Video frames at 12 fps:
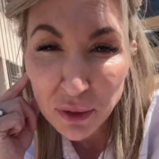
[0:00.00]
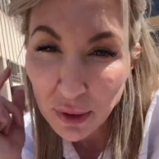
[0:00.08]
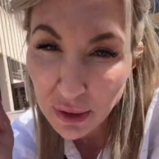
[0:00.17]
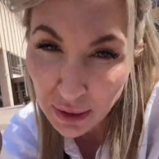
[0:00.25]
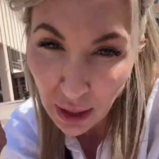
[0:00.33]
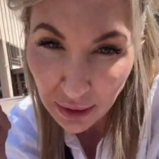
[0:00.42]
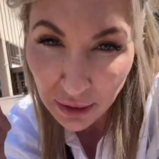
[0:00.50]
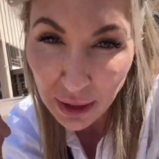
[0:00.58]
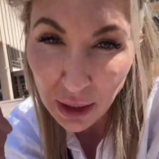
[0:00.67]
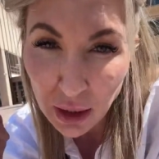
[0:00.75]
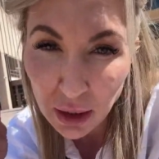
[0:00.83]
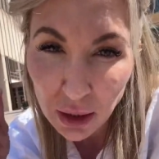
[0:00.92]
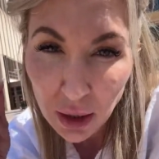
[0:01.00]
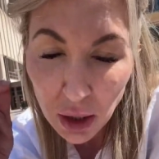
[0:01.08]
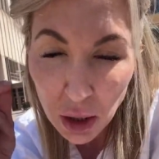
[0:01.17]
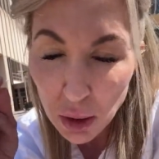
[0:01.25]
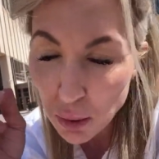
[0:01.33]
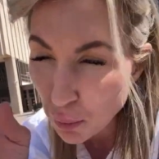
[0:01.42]
So I think
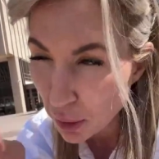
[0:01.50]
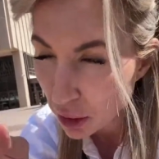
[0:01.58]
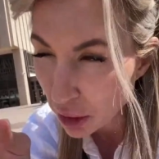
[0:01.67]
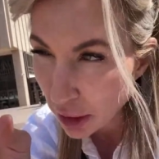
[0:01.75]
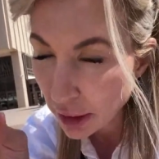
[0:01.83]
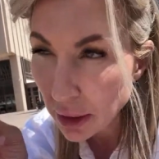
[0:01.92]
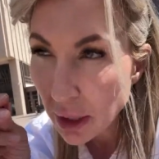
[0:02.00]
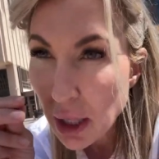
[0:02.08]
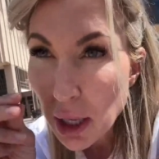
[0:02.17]
we're good.